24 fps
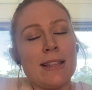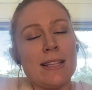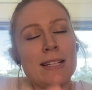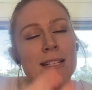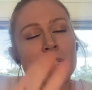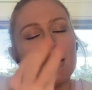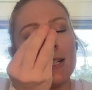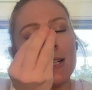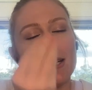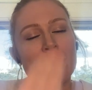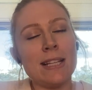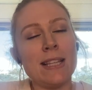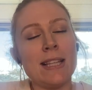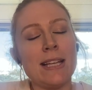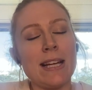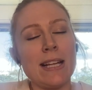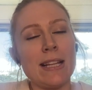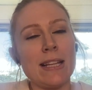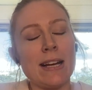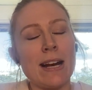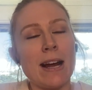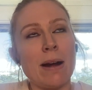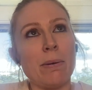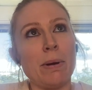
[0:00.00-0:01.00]
this is the
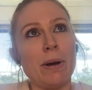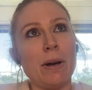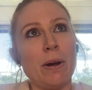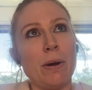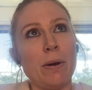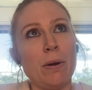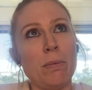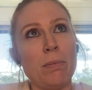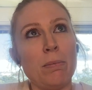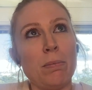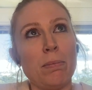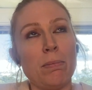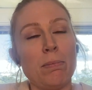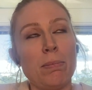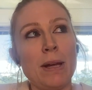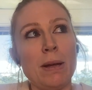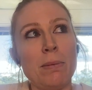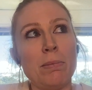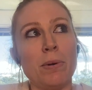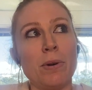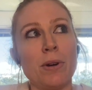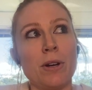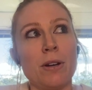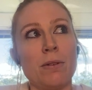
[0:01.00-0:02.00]
thing that I would hope
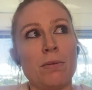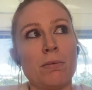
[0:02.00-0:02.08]
people